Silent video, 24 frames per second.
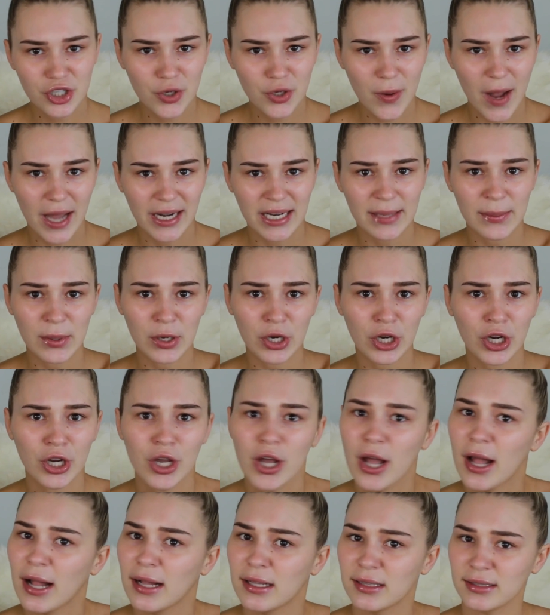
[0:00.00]
to you, honey boo.
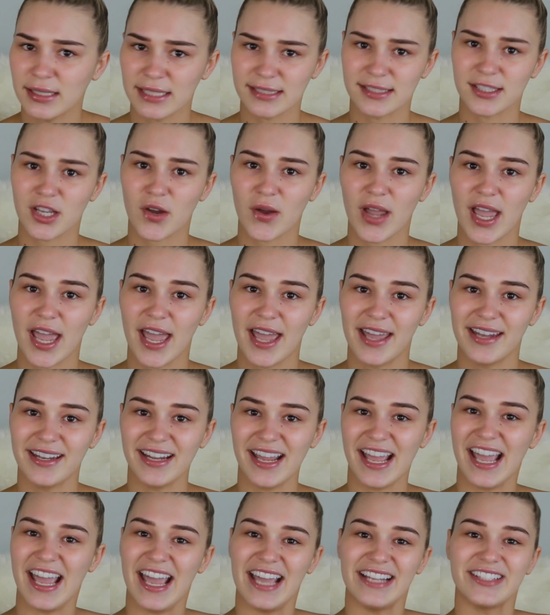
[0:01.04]
Let's go ahead
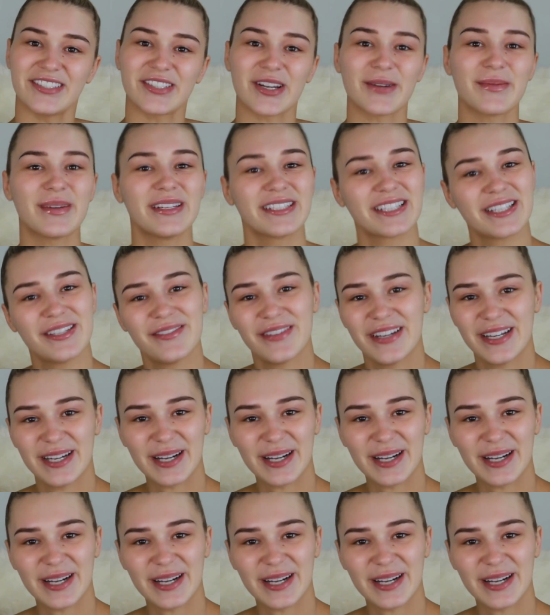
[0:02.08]
and jump into the